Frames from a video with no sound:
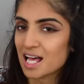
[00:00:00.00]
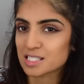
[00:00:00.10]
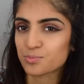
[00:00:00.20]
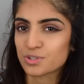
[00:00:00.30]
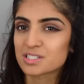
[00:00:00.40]

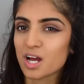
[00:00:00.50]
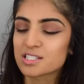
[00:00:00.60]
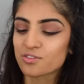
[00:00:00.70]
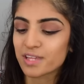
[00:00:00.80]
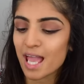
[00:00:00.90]
as
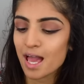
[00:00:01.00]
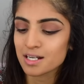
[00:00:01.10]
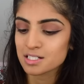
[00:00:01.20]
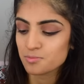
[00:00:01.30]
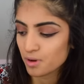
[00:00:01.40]
precise on the
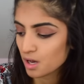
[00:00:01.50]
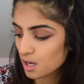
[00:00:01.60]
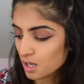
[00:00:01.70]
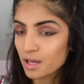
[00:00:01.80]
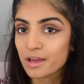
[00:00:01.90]
end,
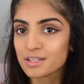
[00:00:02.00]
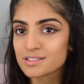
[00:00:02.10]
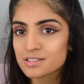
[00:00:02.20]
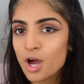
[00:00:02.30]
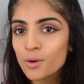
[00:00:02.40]
but
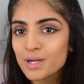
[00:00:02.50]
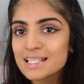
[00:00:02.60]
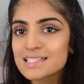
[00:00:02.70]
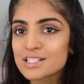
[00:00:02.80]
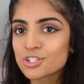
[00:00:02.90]
so
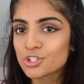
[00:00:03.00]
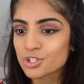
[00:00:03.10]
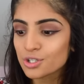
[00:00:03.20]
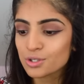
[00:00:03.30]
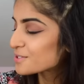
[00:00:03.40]
easy to
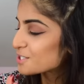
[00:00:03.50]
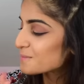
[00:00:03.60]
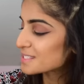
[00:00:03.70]
use. Two